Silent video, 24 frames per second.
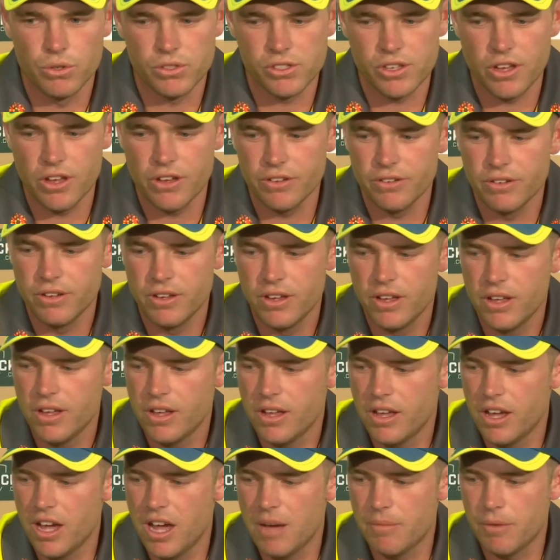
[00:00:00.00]
So
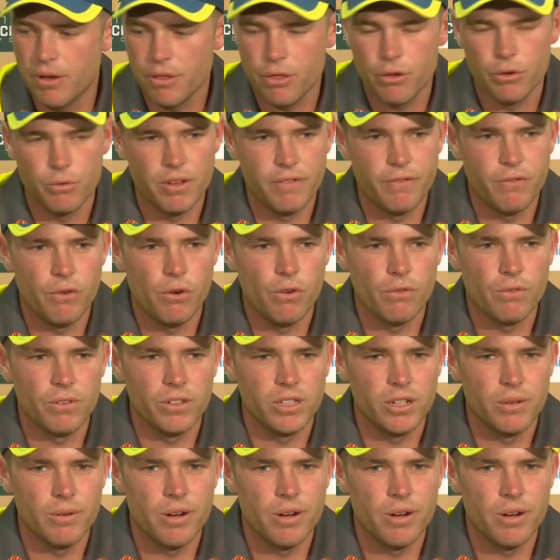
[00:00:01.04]
um, I thought we fought really